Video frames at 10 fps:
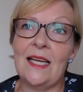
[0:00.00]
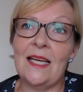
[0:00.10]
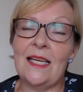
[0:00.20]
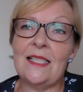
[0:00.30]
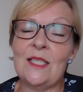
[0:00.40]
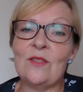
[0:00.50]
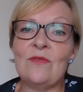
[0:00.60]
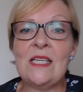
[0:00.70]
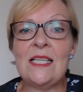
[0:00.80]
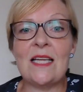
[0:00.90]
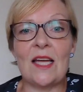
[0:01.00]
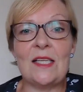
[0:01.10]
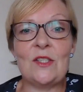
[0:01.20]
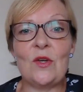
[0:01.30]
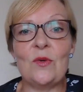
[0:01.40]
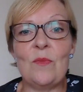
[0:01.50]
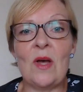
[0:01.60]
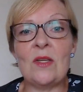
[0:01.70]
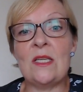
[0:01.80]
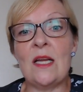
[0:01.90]
It's just really nice. So
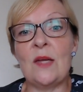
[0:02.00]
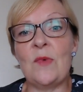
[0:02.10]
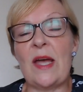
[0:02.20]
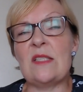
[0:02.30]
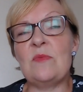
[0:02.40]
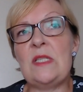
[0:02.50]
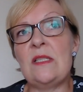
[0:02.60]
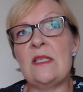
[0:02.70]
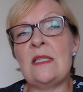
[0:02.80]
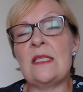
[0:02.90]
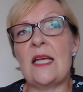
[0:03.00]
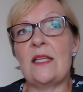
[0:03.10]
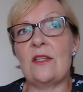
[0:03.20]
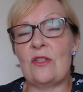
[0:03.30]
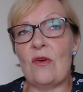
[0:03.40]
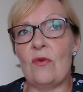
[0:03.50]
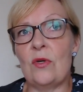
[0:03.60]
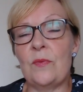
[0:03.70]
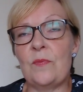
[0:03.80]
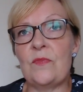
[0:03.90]
Martin and I went. We didn't take the dog.
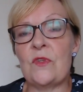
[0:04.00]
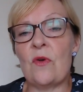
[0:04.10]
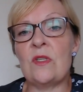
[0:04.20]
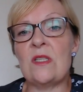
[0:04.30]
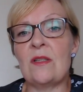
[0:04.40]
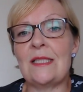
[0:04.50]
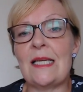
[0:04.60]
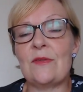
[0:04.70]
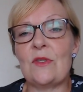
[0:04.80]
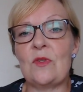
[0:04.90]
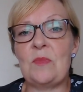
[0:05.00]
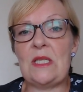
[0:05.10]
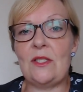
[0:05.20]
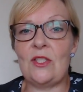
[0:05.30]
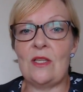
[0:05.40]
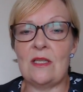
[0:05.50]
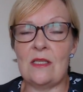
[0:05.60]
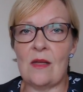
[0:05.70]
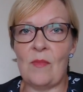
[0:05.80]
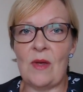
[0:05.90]
Dogs aren't allowed on the beach in the
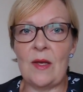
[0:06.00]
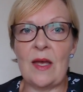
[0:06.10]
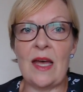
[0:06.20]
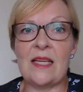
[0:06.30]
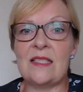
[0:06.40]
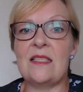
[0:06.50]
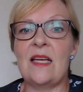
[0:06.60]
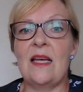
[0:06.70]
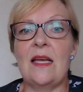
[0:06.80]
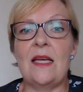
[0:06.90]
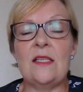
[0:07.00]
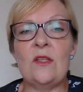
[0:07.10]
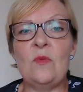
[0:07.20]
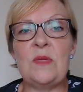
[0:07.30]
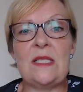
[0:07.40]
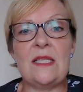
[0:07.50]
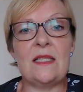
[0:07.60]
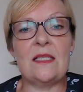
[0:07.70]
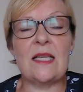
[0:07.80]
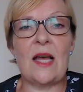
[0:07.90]
summer, and it's so busy in
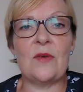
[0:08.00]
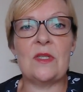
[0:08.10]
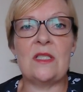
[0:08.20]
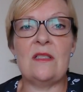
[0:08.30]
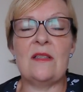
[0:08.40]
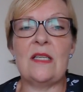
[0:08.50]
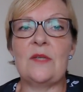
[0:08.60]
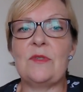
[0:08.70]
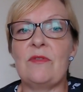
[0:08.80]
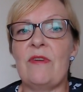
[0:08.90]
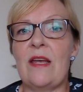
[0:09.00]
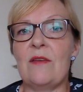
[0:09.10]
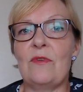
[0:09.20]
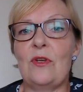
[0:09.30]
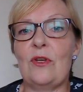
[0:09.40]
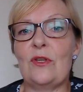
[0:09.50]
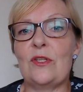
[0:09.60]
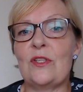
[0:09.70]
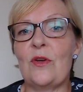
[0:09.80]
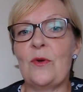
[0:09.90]
the town. I didn't think it was fair for her,
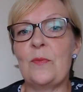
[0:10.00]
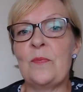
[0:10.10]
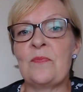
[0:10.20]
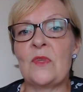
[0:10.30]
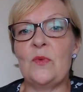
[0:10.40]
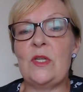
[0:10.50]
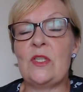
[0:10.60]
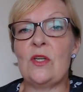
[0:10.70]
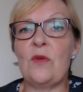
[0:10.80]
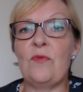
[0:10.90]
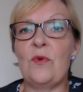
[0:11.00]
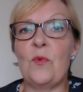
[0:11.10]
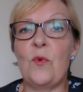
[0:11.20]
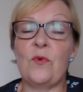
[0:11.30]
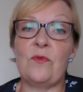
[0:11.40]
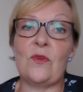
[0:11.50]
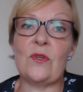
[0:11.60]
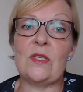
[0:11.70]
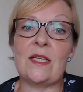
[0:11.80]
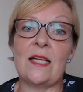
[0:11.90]
so we took her for a walk
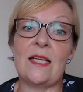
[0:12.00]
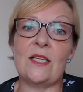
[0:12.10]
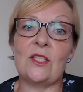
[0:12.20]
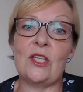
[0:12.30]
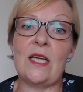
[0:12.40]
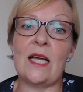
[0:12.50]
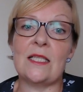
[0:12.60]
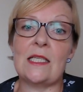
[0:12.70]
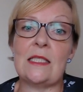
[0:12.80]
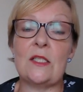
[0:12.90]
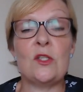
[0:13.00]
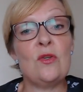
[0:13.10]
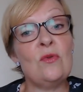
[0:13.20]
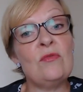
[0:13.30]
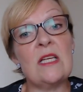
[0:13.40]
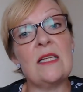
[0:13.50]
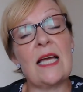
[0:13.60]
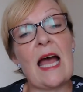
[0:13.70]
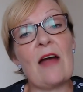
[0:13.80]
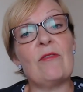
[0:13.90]
first, and then she had a little snooze in the
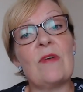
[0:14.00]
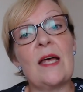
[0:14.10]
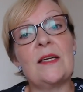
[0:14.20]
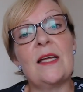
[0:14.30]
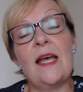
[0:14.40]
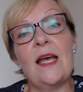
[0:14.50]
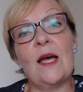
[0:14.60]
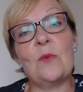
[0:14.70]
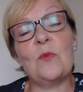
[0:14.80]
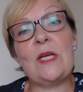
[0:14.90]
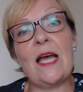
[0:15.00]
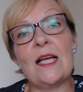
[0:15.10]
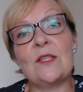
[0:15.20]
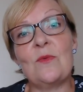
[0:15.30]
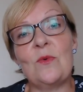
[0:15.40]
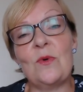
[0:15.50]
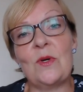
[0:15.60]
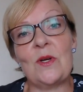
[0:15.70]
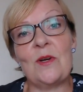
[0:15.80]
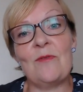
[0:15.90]
caravan, and we had a walk
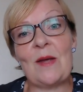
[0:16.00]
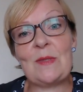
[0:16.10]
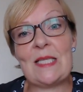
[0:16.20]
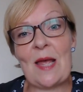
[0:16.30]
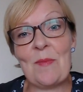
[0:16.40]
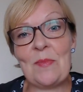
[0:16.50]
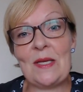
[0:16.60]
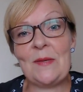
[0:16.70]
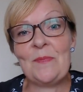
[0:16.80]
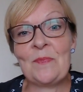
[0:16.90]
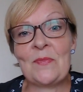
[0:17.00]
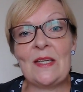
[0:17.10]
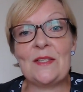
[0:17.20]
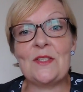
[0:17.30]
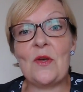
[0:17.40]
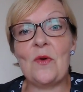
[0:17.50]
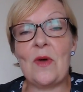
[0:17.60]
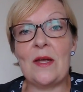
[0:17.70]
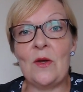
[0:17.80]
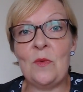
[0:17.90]
around Tenby. So
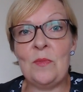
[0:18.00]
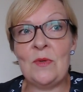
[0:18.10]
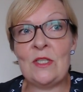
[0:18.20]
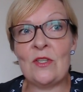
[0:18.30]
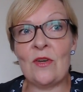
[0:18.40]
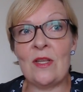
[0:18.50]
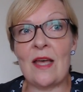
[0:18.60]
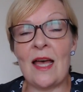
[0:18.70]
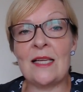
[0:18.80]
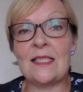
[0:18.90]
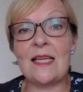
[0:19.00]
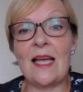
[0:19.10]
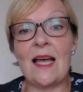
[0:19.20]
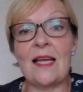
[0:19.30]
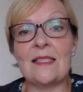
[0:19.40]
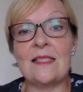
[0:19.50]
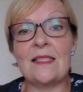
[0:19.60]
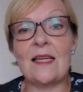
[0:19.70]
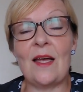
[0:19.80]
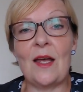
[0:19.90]
I hope you enjoy that, and
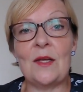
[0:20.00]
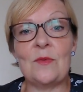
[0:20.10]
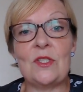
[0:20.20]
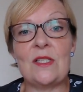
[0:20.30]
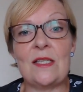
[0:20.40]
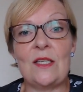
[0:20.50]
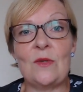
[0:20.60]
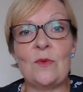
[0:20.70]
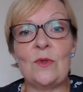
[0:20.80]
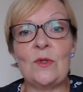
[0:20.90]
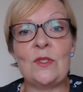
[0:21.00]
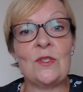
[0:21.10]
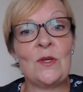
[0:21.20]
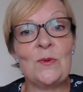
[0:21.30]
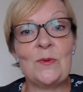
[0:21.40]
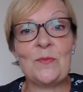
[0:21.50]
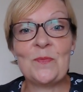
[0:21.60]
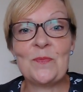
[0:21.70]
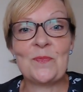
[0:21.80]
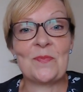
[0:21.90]
I will see you all soon.
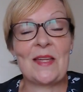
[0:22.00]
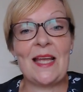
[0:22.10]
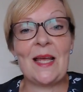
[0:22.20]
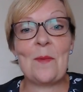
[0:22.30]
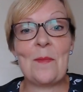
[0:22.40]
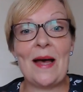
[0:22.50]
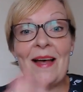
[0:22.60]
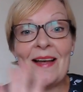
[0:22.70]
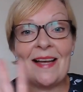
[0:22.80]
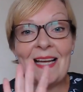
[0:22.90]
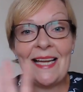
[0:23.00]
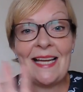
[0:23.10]
Bye.